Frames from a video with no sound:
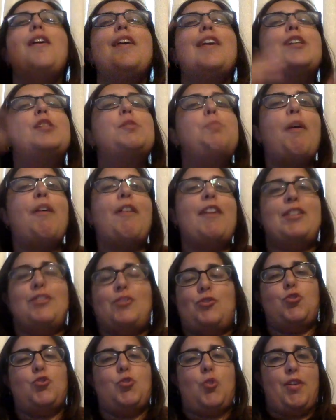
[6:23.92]

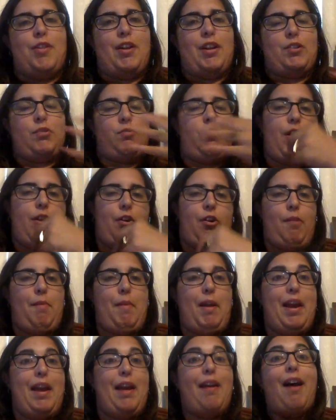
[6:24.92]
experienced the joy that is Ron and
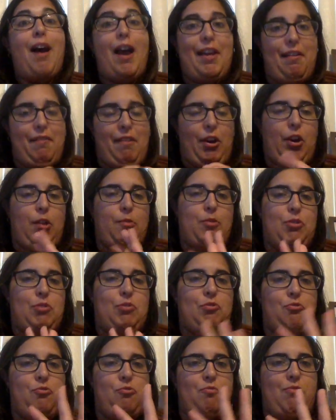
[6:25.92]
Hermione, I
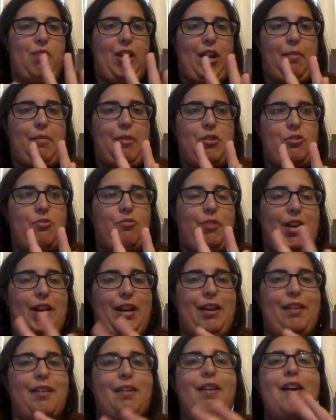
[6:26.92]
highly recommend you read
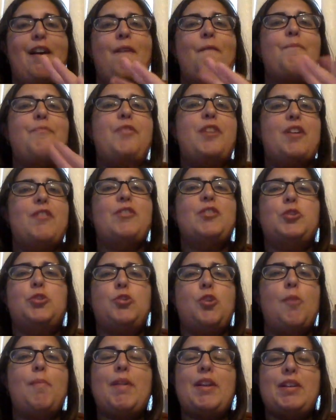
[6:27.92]
it. There is
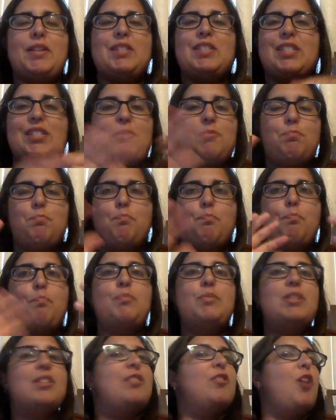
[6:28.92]
so many
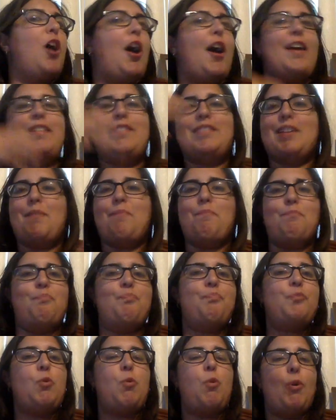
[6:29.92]
lines and
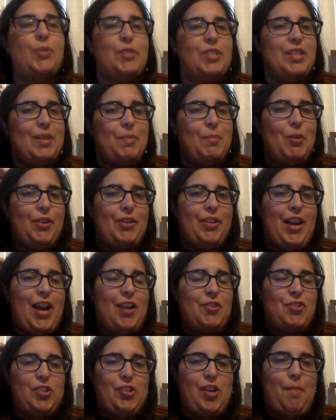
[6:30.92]
quotes in the book that
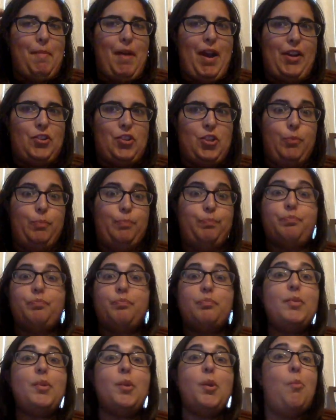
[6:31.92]
I just come back to.
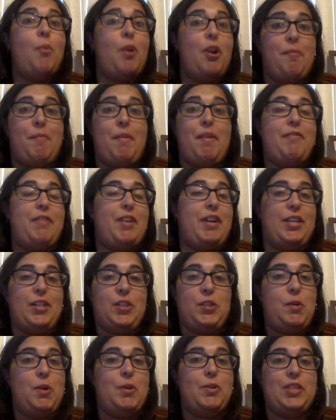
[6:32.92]
One of my
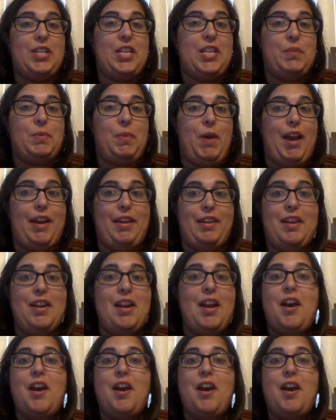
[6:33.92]
funniest quotes is when